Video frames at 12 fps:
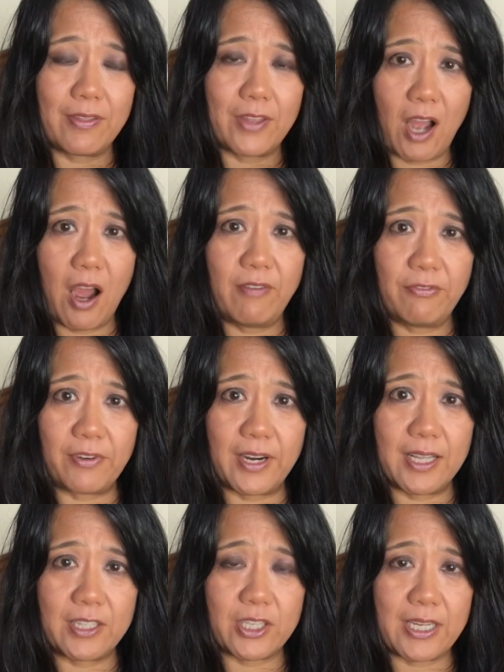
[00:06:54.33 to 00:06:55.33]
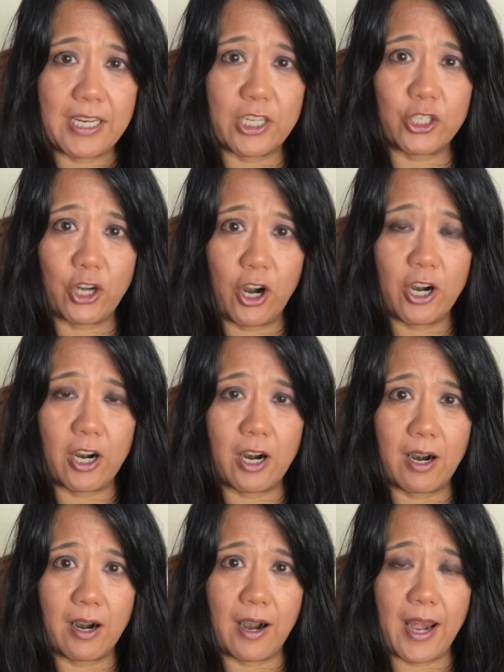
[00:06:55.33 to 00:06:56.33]
conference, Nina
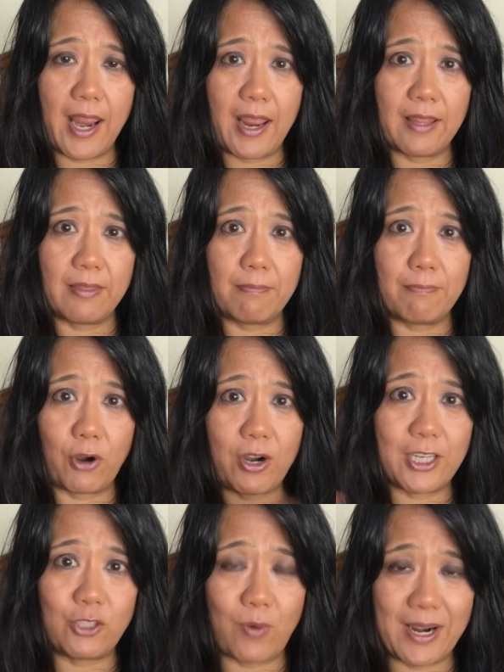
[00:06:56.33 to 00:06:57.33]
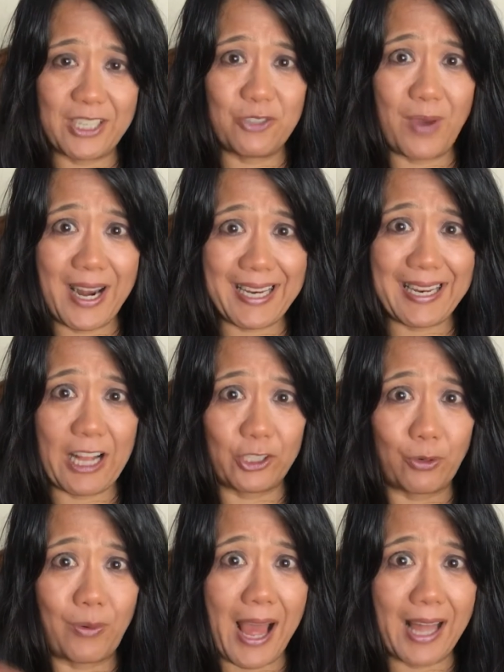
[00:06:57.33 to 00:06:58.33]
Turner and Bernie 2020
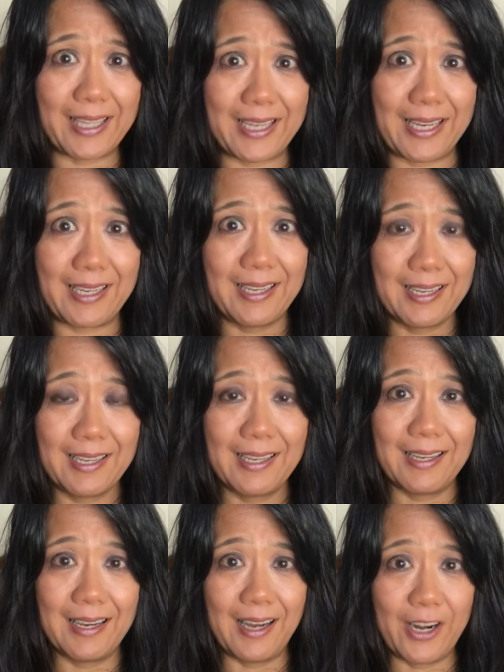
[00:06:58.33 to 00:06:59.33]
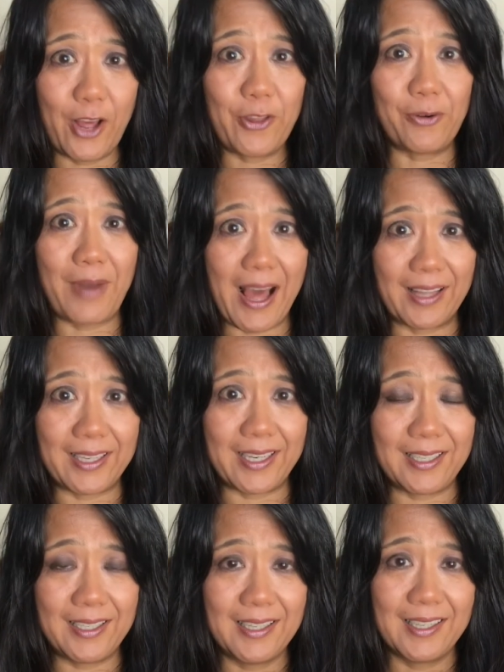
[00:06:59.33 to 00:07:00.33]
held another
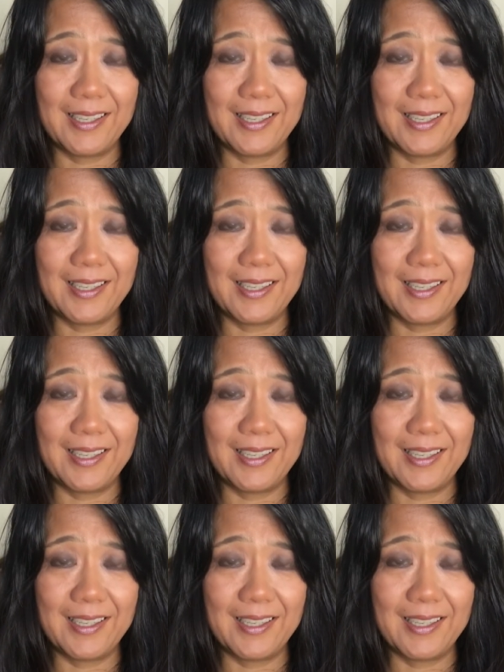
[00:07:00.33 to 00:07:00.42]
rally